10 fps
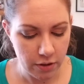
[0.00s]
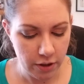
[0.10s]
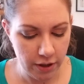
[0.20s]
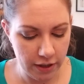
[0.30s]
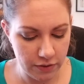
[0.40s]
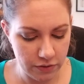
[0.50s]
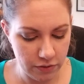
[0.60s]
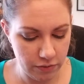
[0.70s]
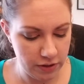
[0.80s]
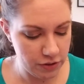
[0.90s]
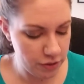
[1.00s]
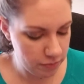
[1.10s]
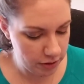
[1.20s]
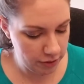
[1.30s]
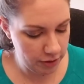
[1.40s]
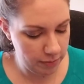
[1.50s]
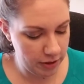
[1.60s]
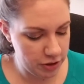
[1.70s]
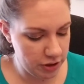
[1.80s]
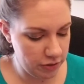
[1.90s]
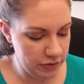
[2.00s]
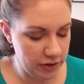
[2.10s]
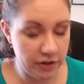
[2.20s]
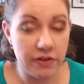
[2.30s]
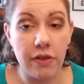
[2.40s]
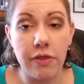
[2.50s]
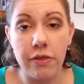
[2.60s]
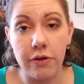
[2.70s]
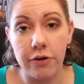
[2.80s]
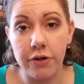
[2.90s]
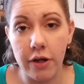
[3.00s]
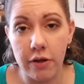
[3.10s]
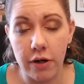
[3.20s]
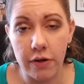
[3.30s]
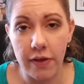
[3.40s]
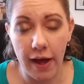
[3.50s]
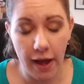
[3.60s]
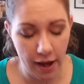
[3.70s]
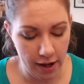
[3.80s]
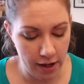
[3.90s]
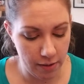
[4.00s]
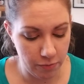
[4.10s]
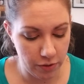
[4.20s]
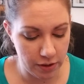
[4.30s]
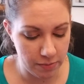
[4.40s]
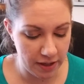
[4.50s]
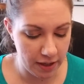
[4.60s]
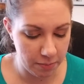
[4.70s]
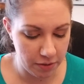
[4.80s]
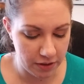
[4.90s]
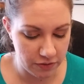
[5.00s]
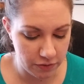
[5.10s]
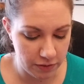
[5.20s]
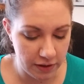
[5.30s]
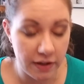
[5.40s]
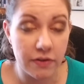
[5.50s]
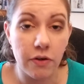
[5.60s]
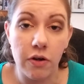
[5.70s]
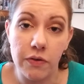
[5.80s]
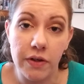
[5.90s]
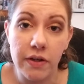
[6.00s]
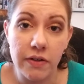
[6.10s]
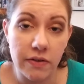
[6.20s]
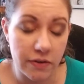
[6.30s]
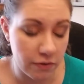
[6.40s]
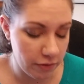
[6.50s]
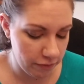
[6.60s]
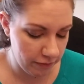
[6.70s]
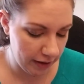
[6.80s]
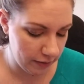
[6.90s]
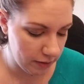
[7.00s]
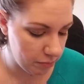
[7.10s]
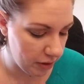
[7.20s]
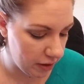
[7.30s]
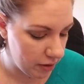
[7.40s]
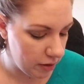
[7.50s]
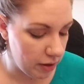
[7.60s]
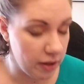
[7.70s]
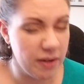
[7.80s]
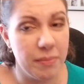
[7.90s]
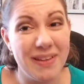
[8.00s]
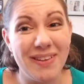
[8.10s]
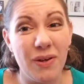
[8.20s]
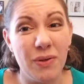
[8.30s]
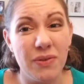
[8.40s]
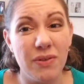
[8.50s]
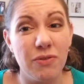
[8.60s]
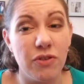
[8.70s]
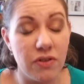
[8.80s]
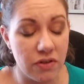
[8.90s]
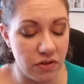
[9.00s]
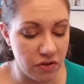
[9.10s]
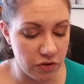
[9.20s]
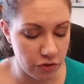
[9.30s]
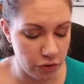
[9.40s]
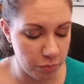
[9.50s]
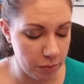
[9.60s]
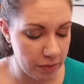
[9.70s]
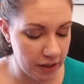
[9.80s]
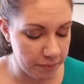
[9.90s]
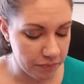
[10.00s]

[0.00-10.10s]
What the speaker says: All right, so these shimmering cream eyeshadows, there is a third color that I am going to be getting pretty soon. It is called Silver Violet, but it's also just super pretty.